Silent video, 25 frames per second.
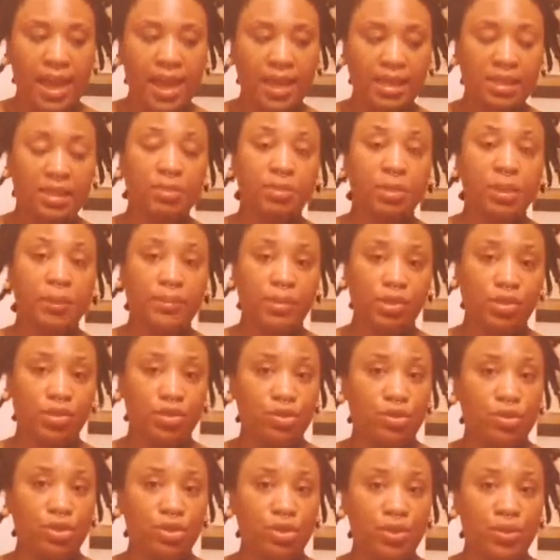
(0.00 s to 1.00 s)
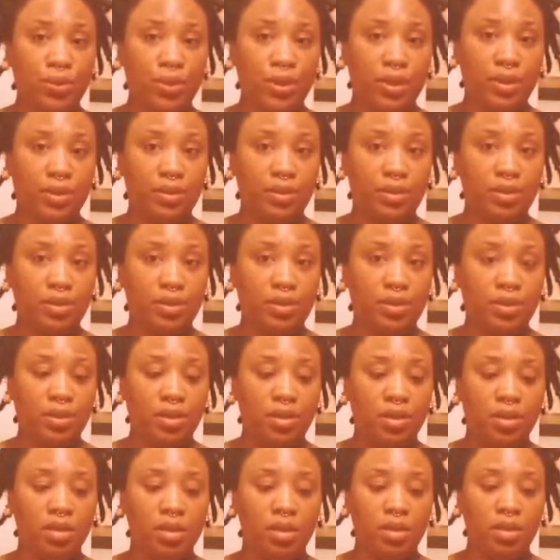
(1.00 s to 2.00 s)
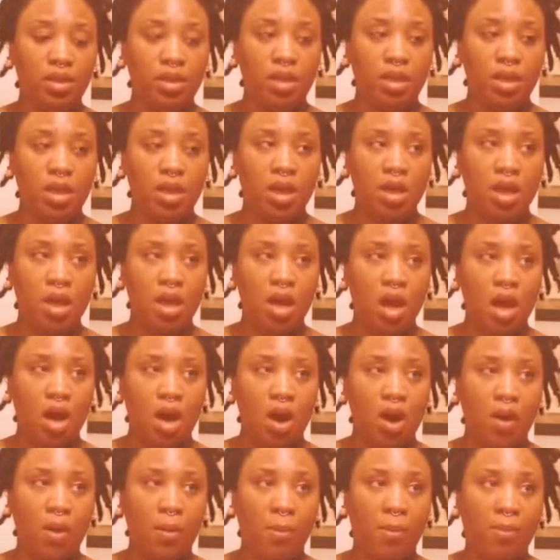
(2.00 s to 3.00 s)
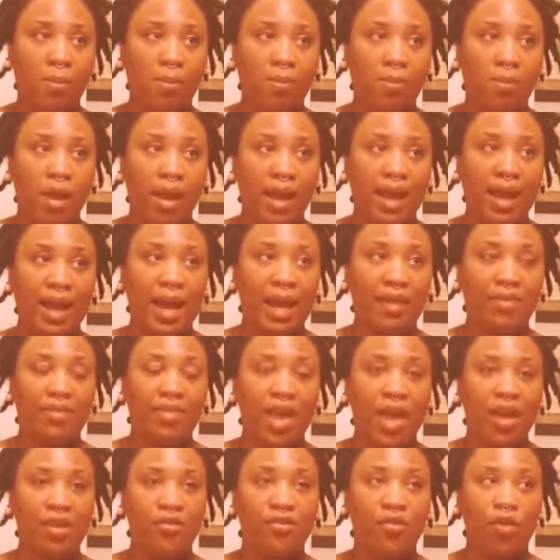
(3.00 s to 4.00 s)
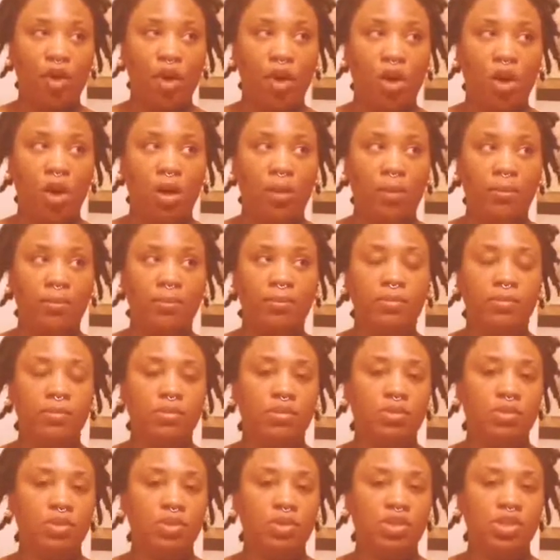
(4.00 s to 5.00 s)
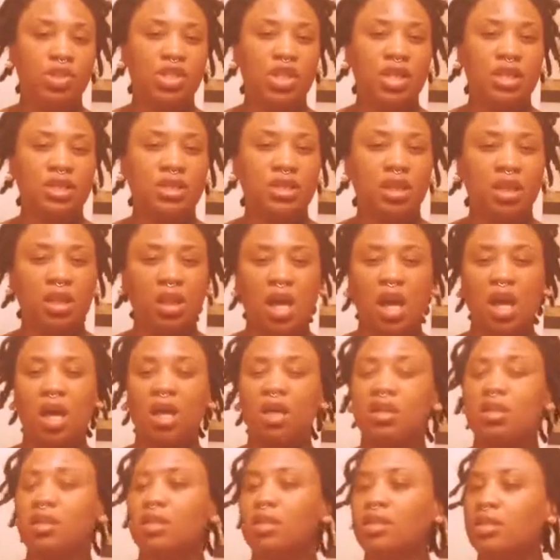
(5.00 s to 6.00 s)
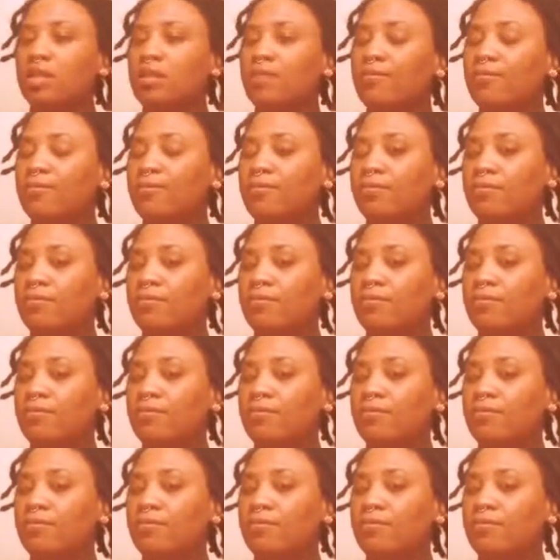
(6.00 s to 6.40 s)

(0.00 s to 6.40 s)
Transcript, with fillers: and some lemon juice to it. Got that from Chesilocks.